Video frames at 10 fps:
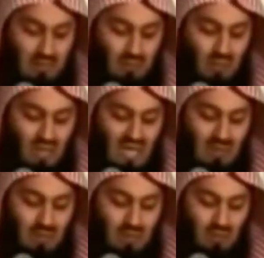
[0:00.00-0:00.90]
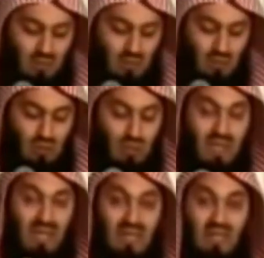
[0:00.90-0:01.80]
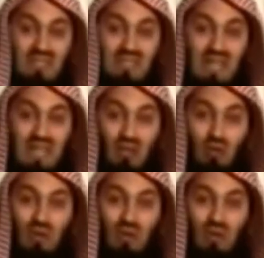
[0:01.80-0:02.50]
Abdullah ibn Jubayr al-Ansari,